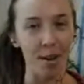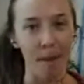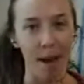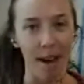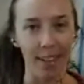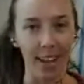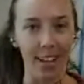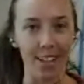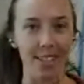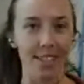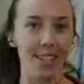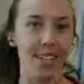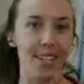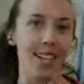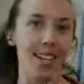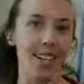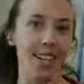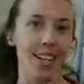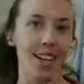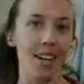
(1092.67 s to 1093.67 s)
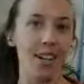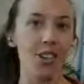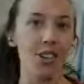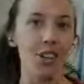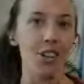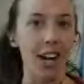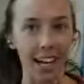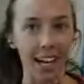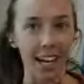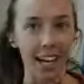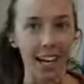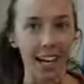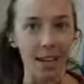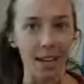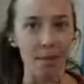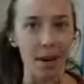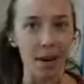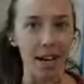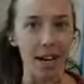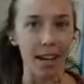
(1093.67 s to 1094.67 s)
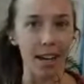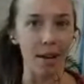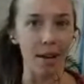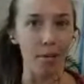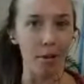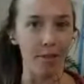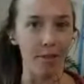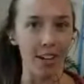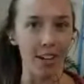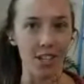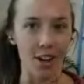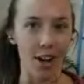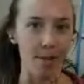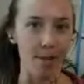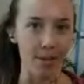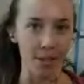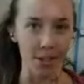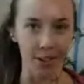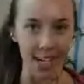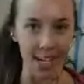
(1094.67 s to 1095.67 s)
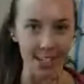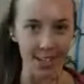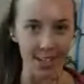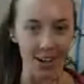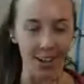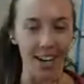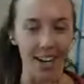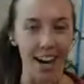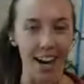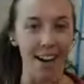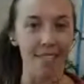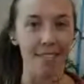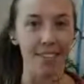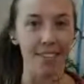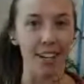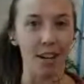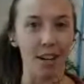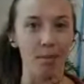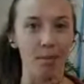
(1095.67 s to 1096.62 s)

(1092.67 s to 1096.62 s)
Like, how do you balance training and being a professional obstacle racer and